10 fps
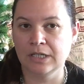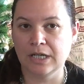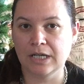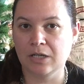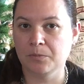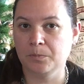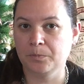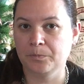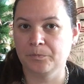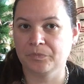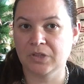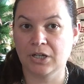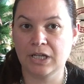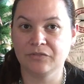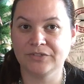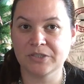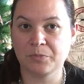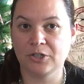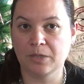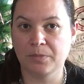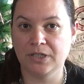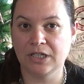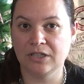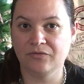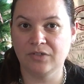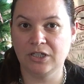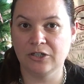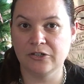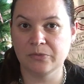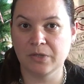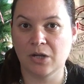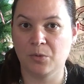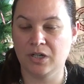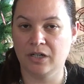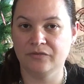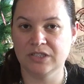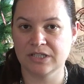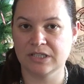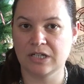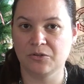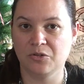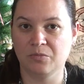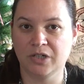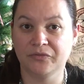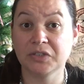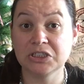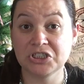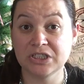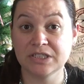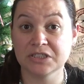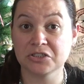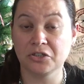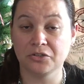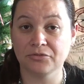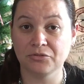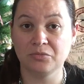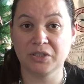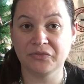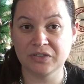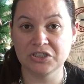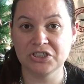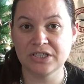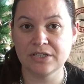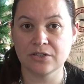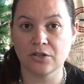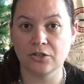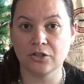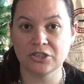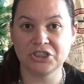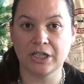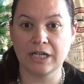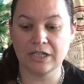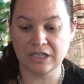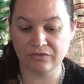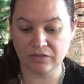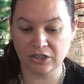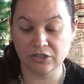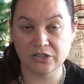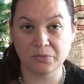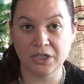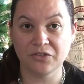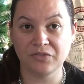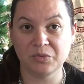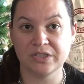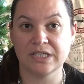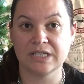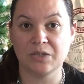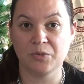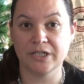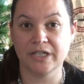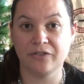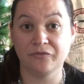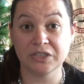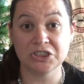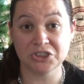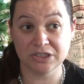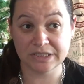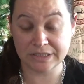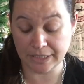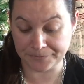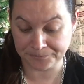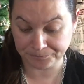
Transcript: I have just put up another video as well where I've just done all my finishes and gone through all my finishes, so go check out that video as well if you want to see what I finished this year.